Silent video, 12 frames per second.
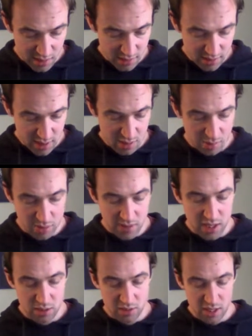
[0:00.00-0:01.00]
There's a number of
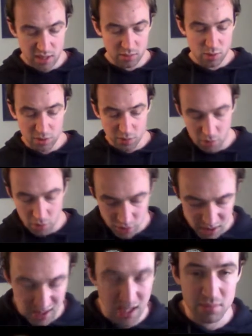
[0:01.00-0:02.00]
Edrag which are
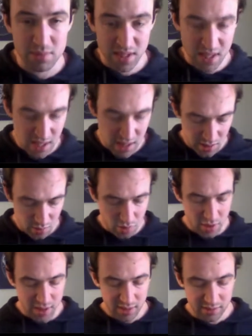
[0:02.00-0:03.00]
fortunately clumped together.
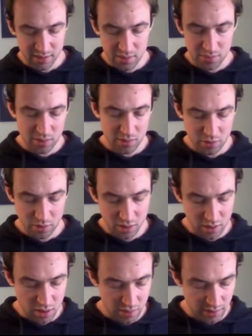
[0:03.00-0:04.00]
Were they separate, it
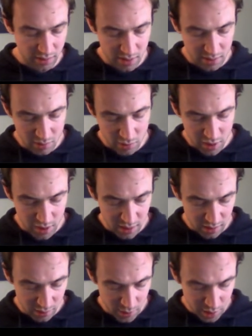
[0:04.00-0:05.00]
wouldn't obviously be
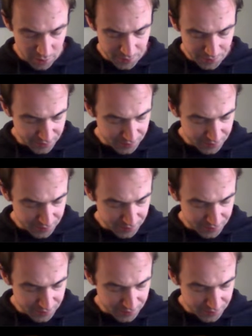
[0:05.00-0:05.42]
working as well.